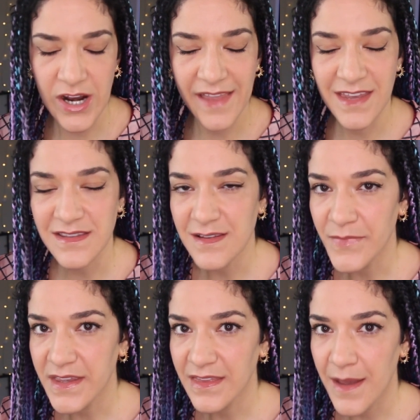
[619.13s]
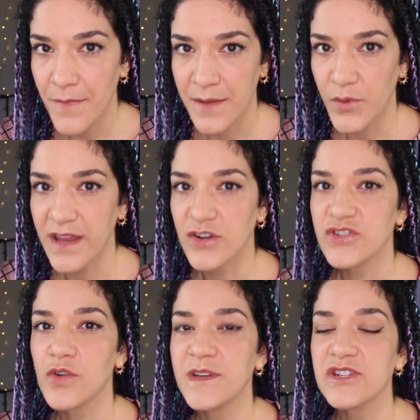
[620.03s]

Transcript: And that's something that my braider told me.